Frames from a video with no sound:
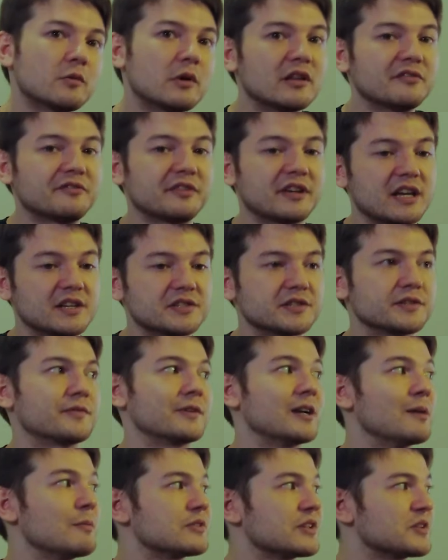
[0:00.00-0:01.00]
qualifications
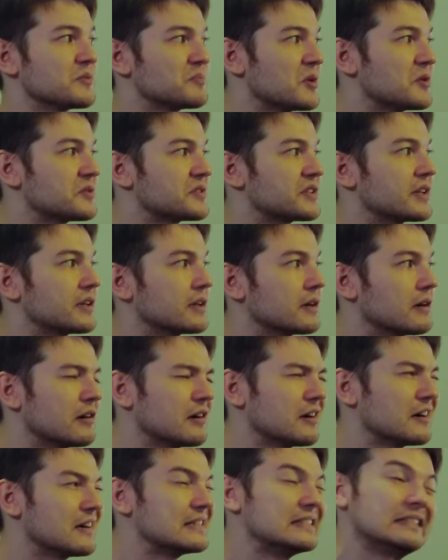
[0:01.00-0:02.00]
for Amazon posting
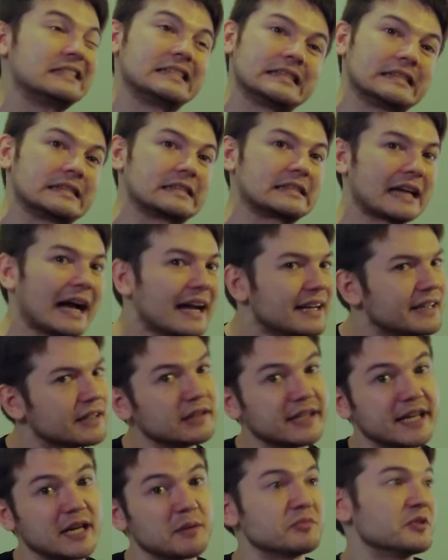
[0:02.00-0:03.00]
are kind
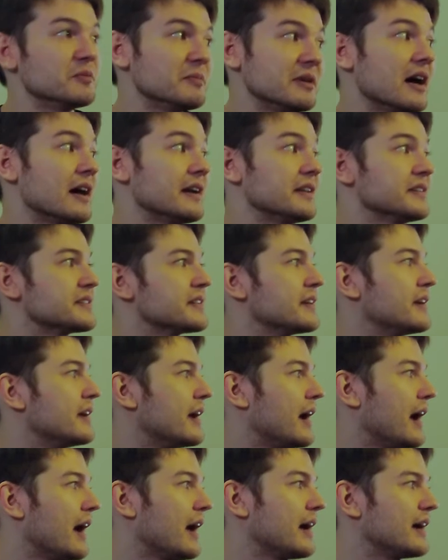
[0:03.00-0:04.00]
of lame, to be honest.
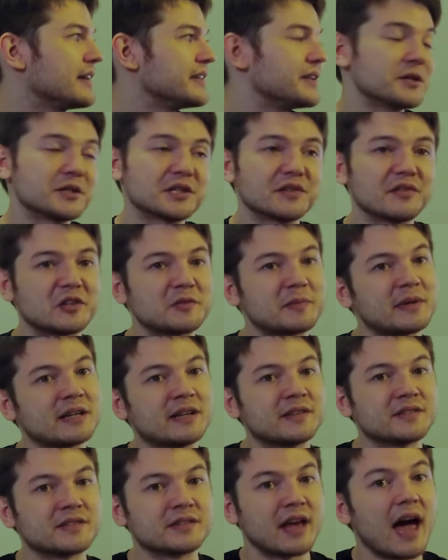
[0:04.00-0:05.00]
Years of
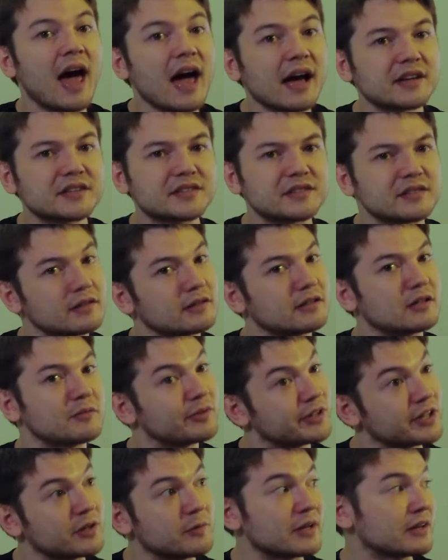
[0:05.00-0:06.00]
experience in X are a
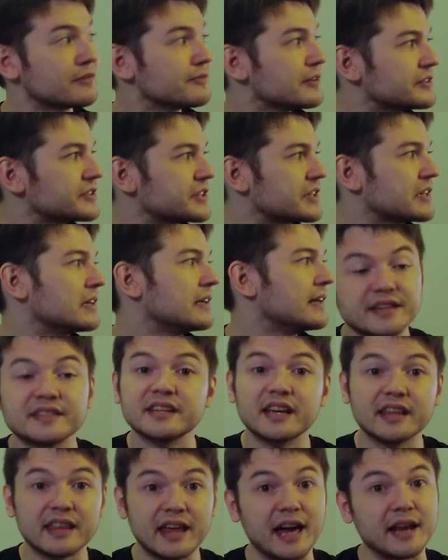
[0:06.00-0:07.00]
pretty weak filter. I
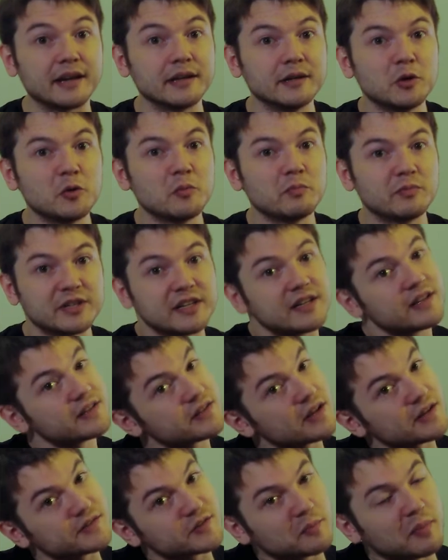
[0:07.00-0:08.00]
say that, but it
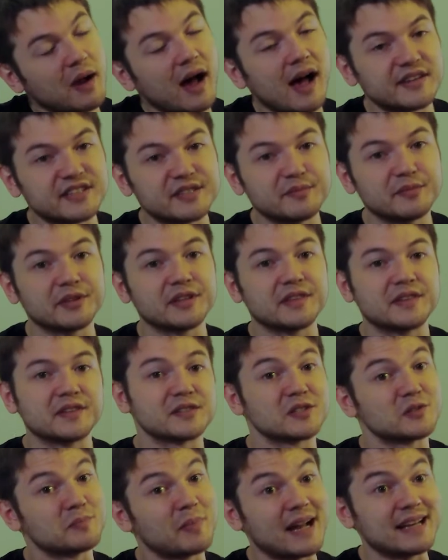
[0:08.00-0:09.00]
is also possible that
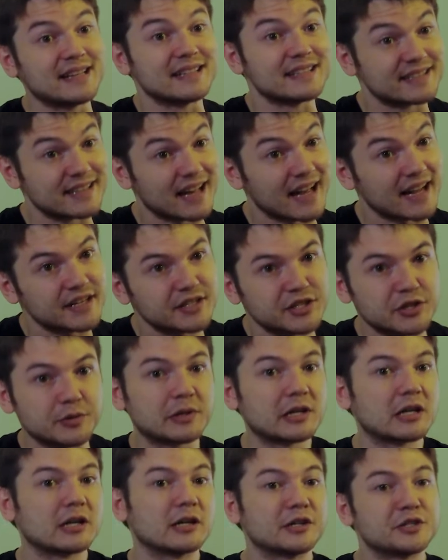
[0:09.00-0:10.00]
this is by design to
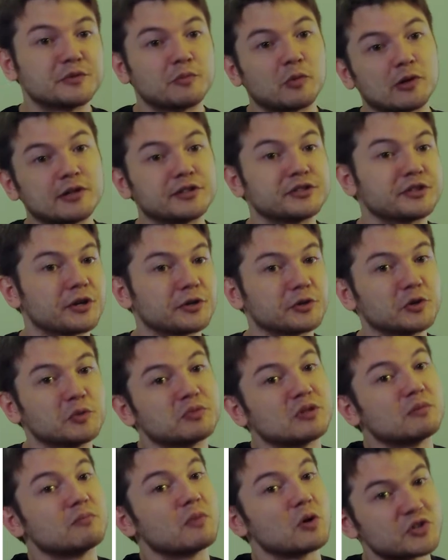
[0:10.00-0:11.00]
encourage more internal
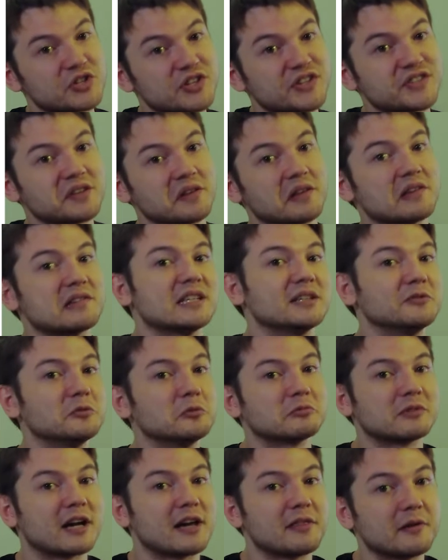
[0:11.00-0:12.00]
promotions to this
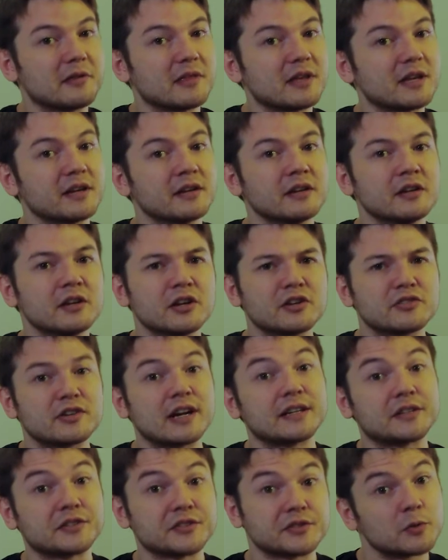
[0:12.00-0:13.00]
level rather than
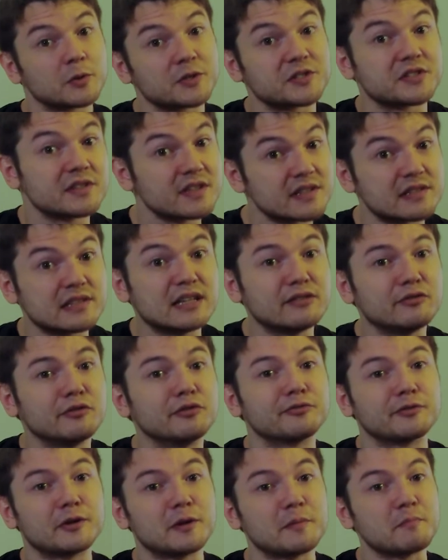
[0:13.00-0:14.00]
trying to source this
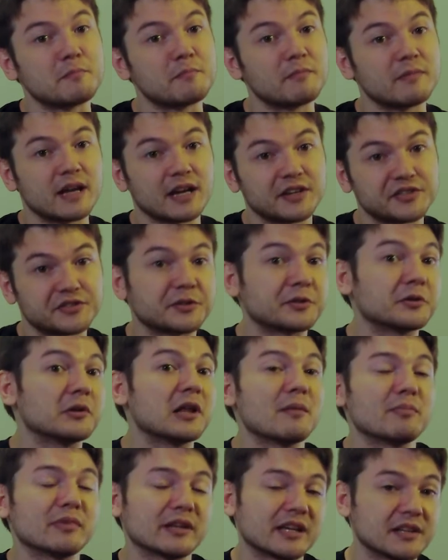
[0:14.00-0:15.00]
level from
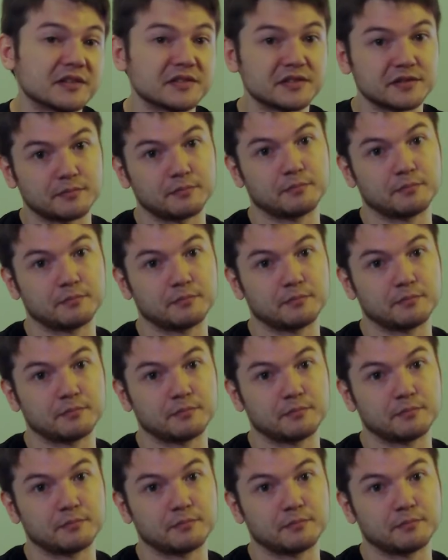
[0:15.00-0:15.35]
external applicants.